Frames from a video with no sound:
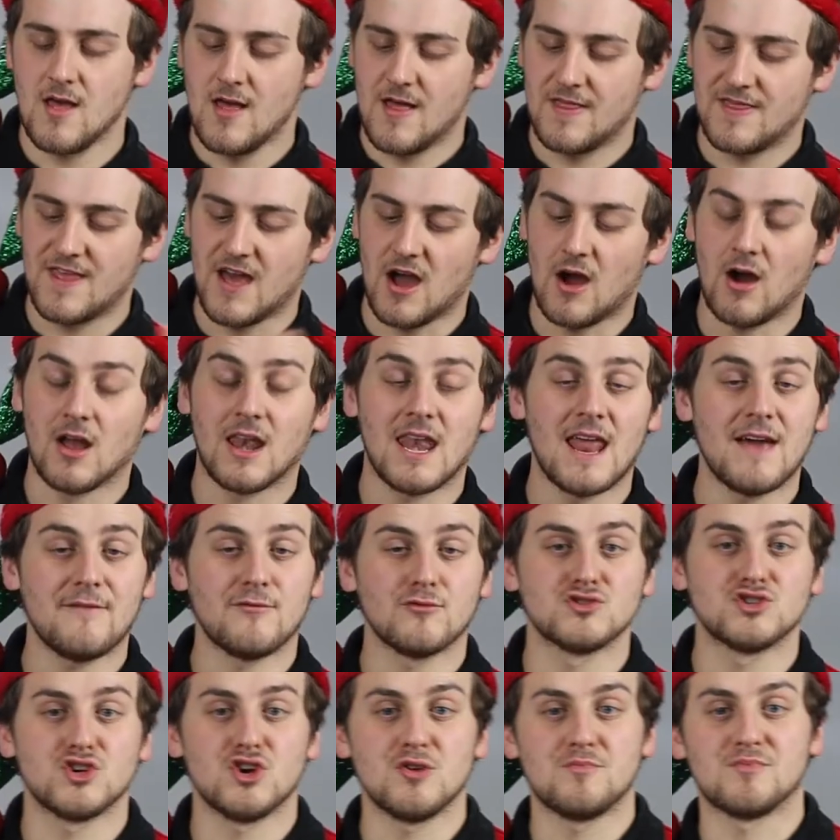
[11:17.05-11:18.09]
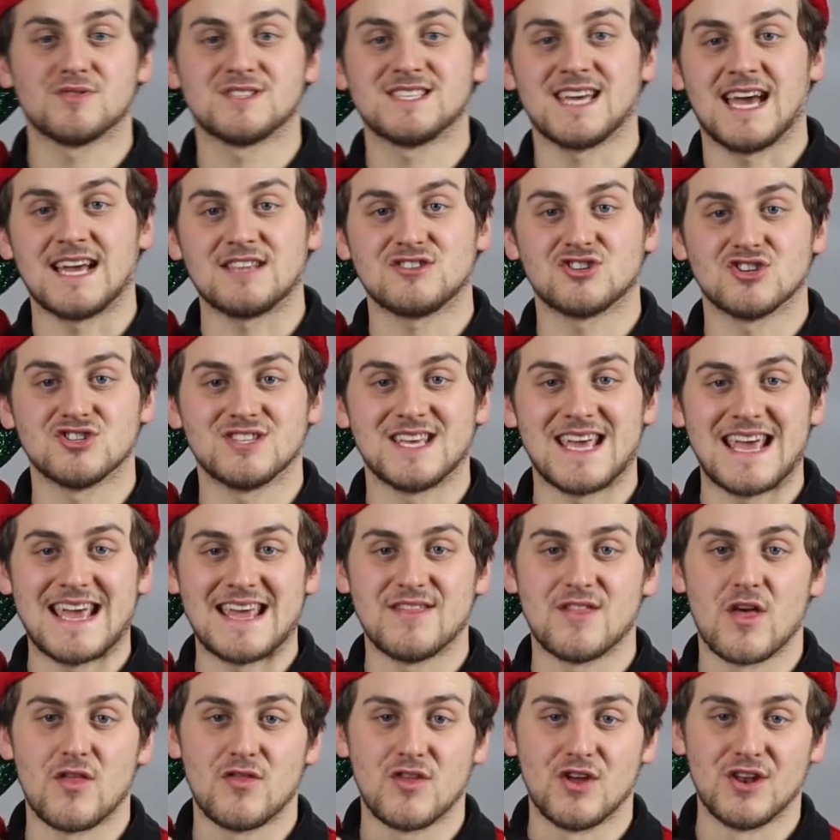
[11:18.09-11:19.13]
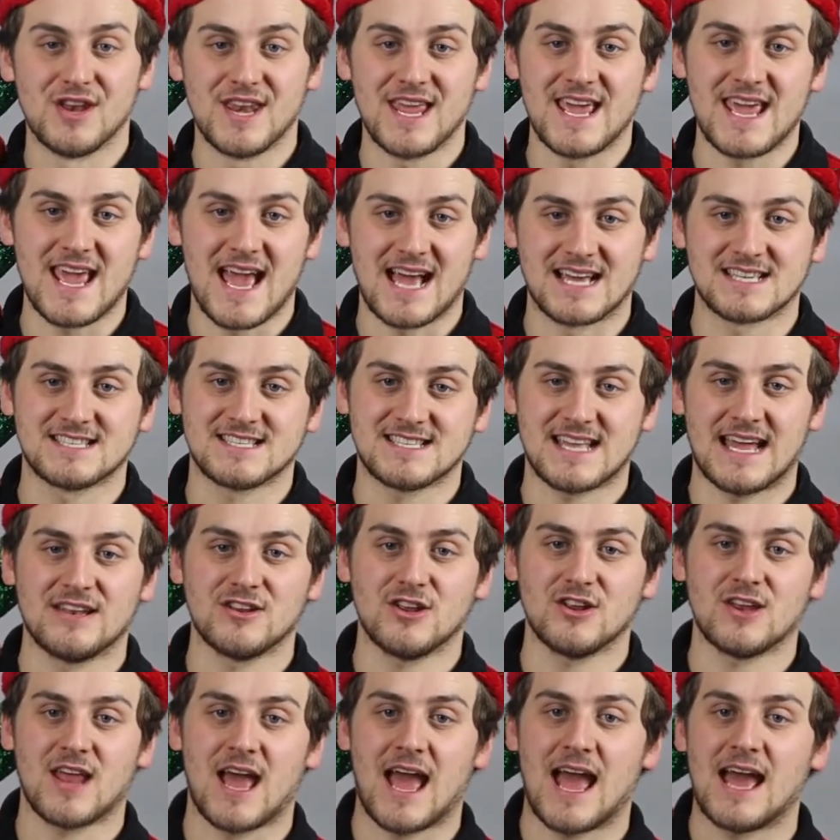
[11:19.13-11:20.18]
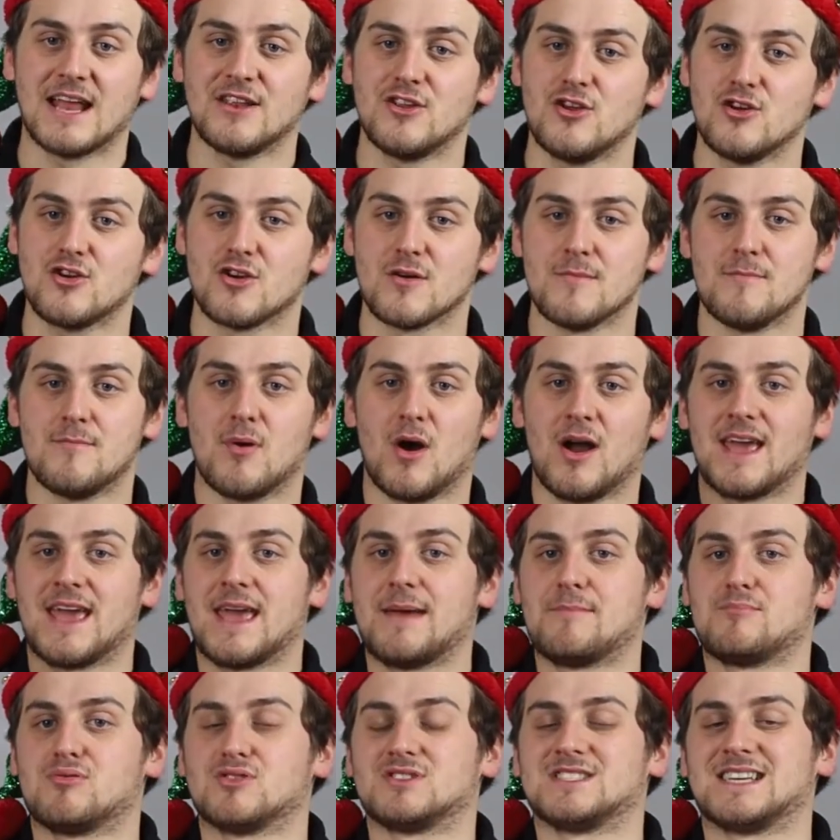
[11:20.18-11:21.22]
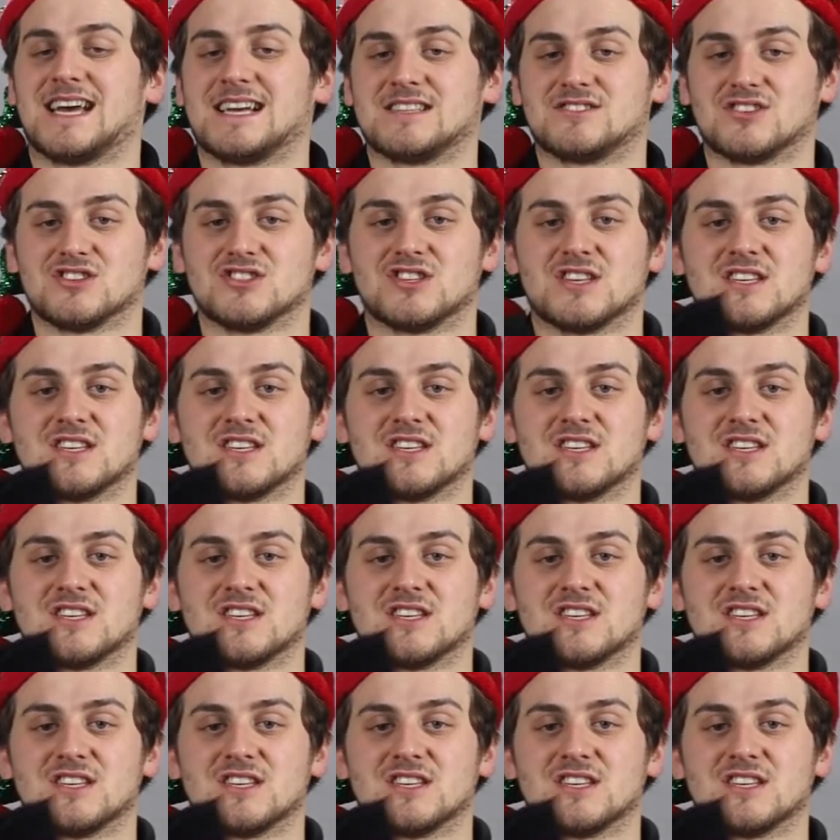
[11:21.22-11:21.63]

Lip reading: There are level 2 protectors in the knee as standard, and you can buy hip protectors